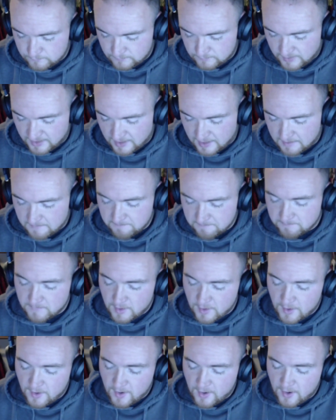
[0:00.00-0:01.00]
Hang on.
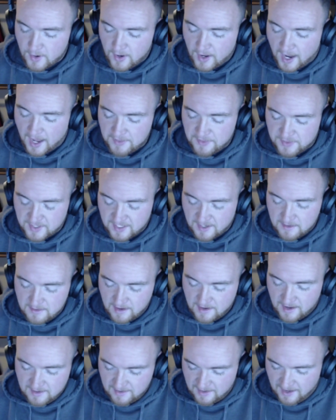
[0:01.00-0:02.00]
I think
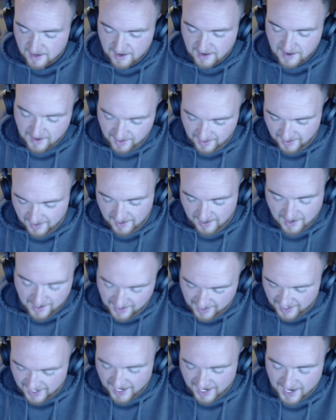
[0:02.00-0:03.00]
I
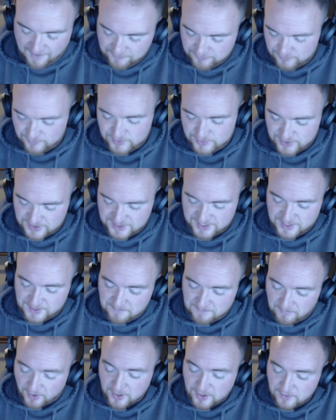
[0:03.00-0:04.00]
have to adjust
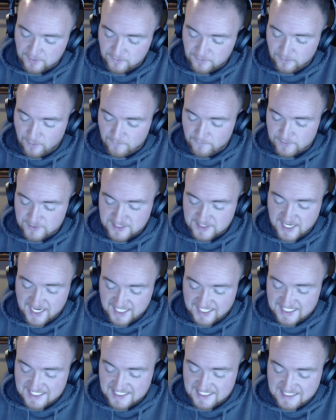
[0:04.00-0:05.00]
here. Marco
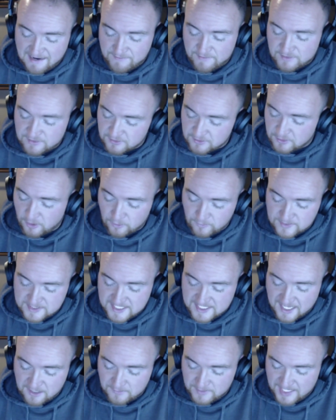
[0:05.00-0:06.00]
Vukcanic in 7th, Nicole
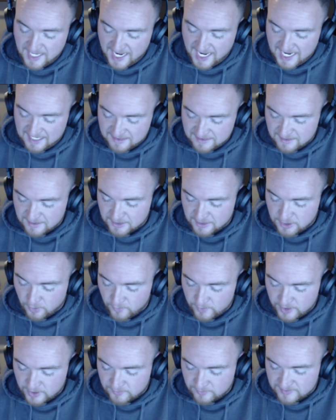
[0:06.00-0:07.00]
Rosano in 8th,
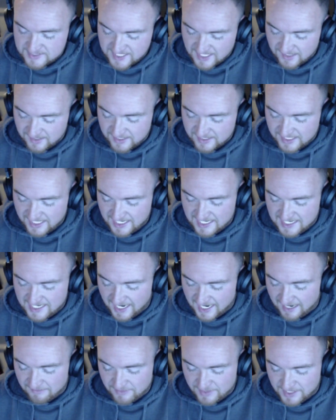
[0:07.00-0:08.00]
Cody Critelli in
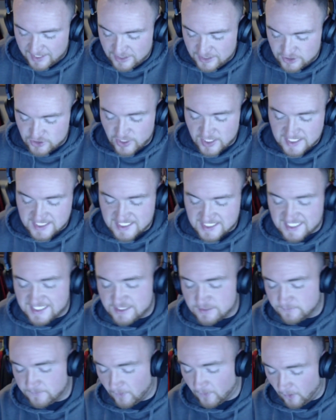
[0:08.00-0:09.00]
9th, and JC
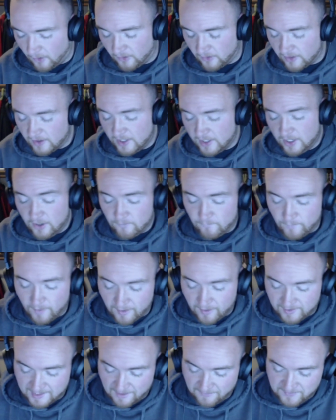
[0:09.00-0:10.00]
Duvall
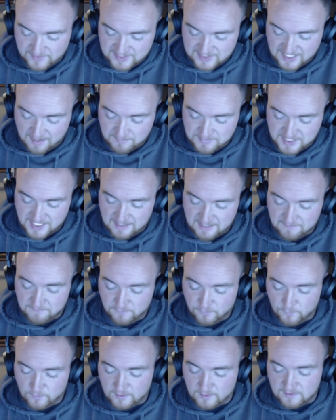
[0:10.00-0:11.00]
rounding out the top 10
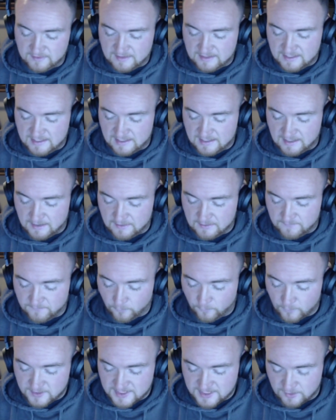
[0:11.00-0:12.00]
for the
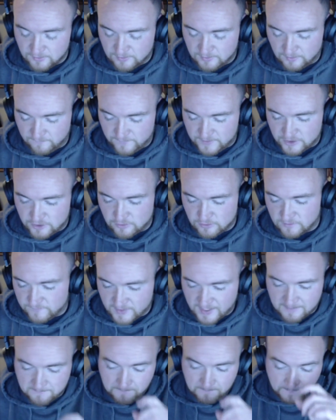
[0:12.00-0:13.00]
4-cylinder feature
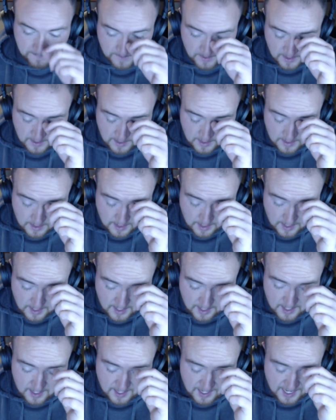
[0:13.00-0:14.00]
event
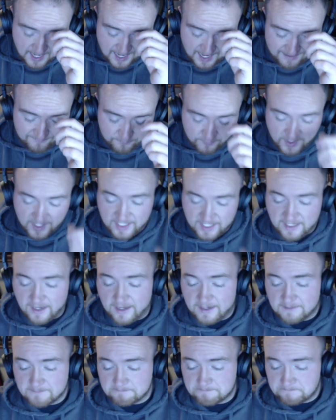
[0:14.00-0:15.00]
on Friday
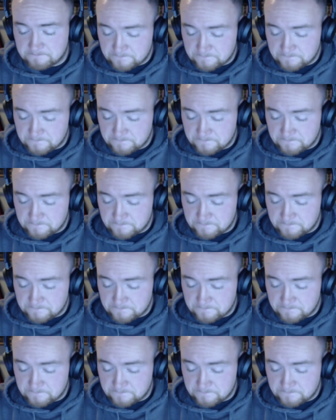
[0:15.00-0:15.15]
night.